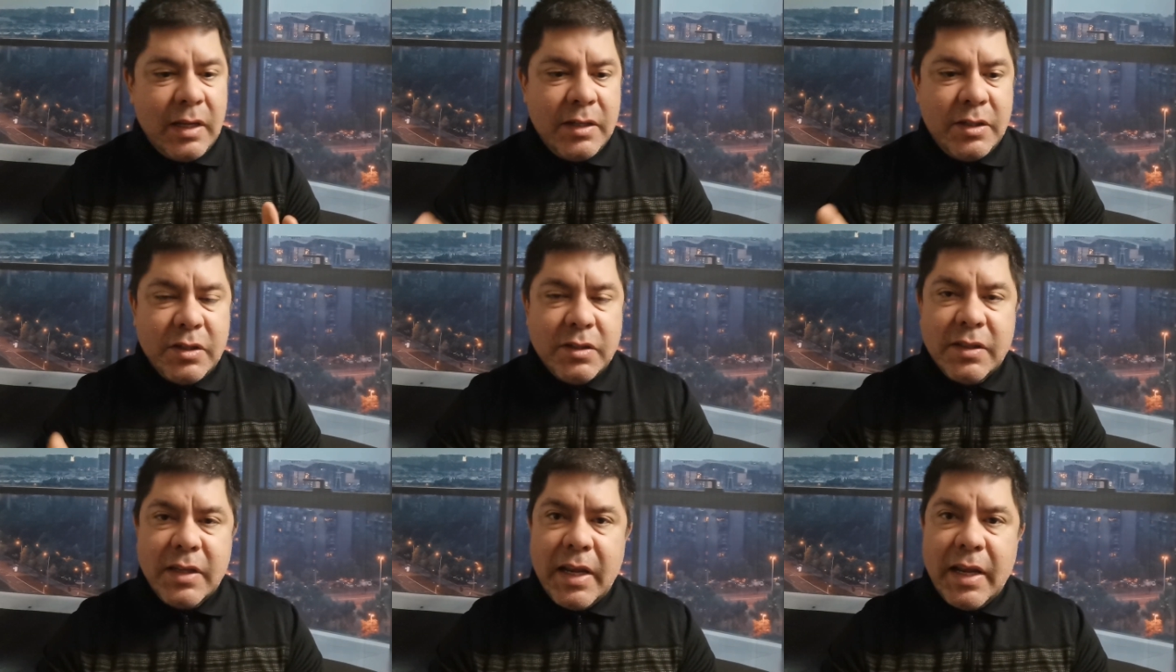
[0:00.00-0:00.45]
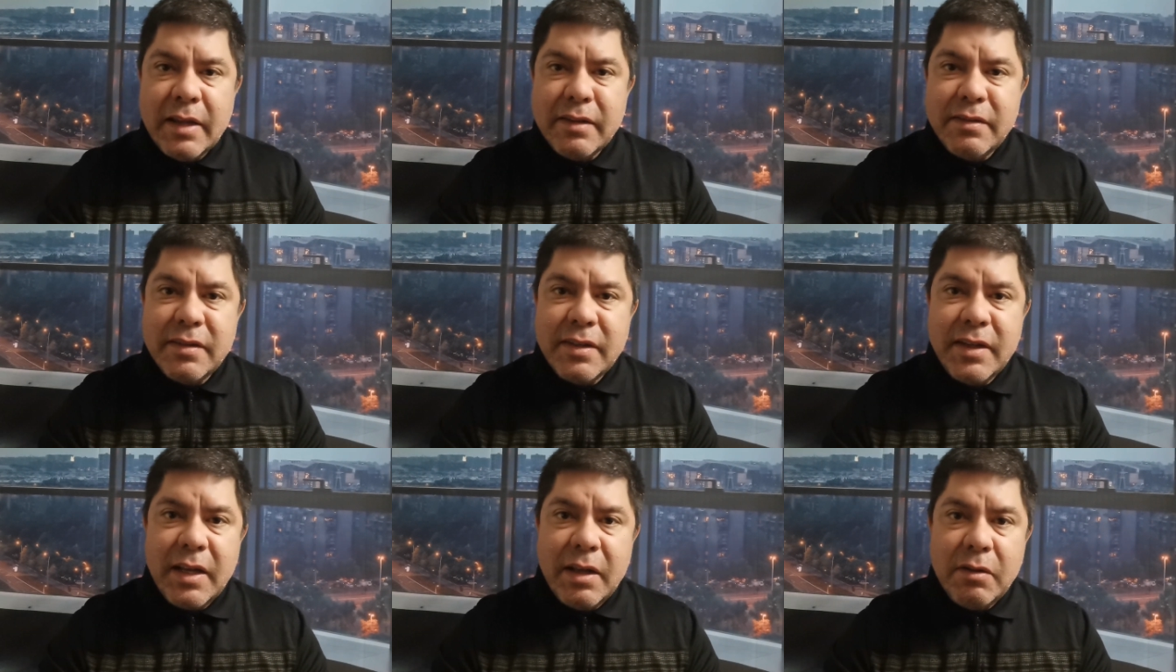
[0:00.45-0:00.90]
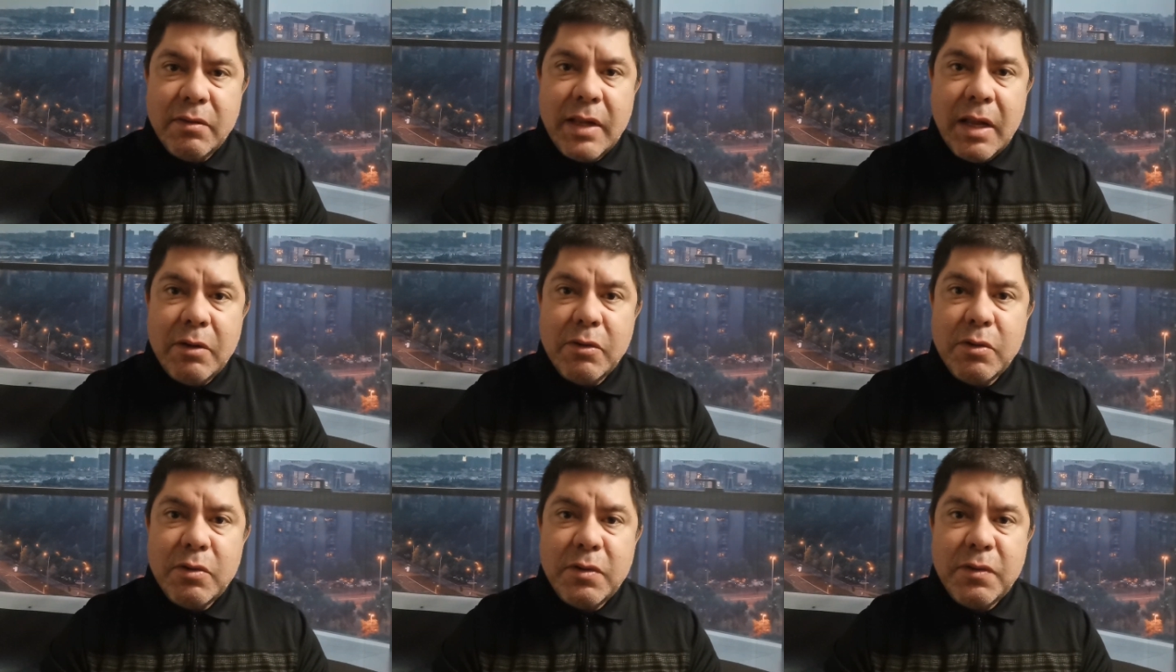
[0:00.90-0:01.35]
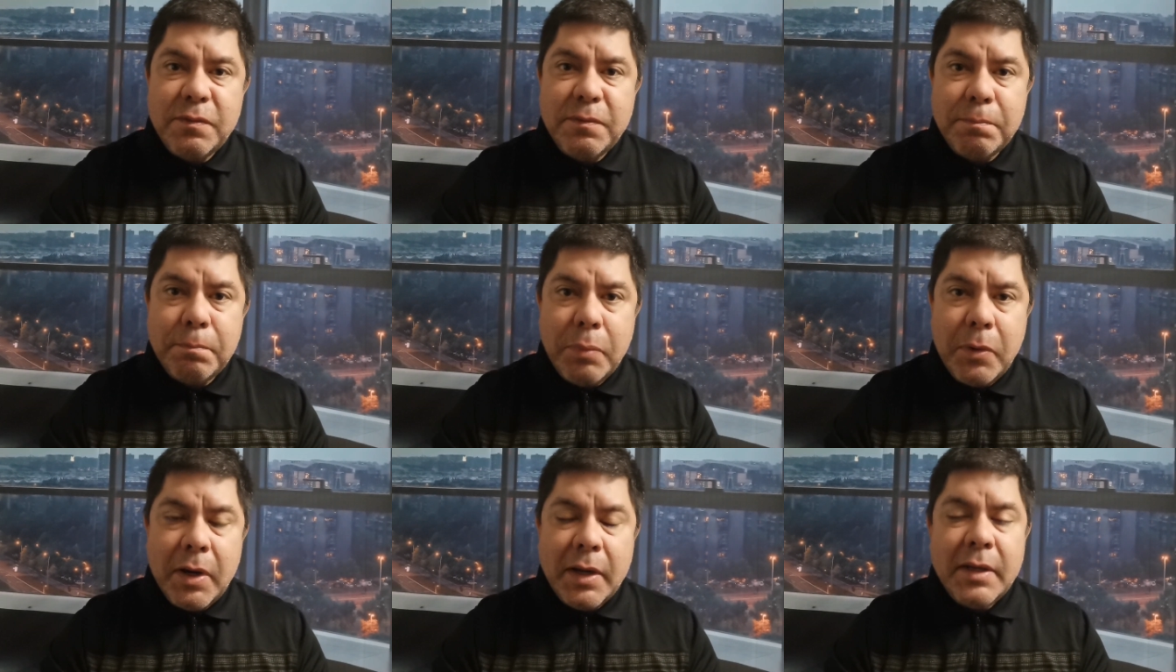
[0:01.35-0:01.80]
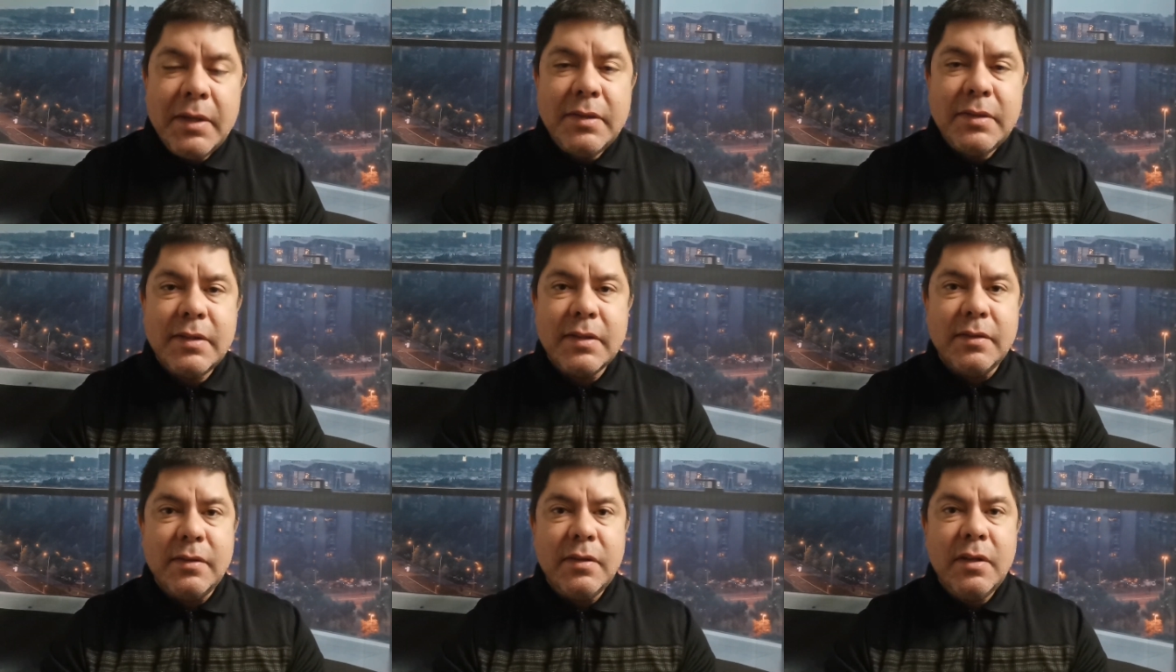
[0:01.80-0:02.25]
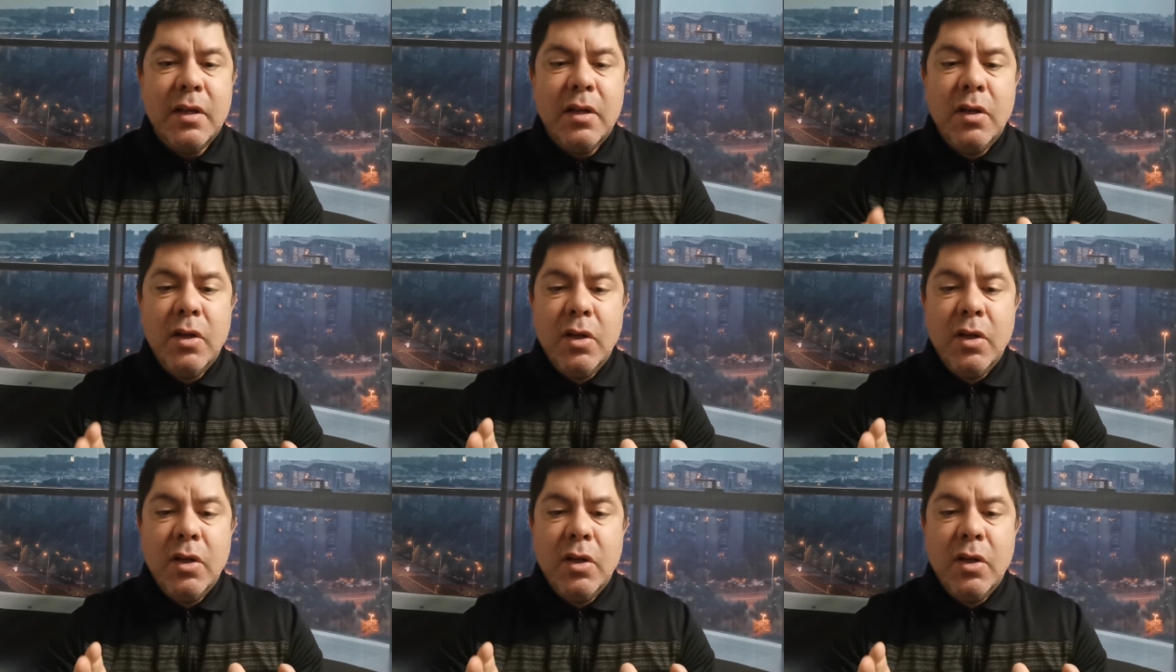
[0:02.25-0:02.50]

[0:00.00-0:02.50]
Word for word: They just can't scale down those prices.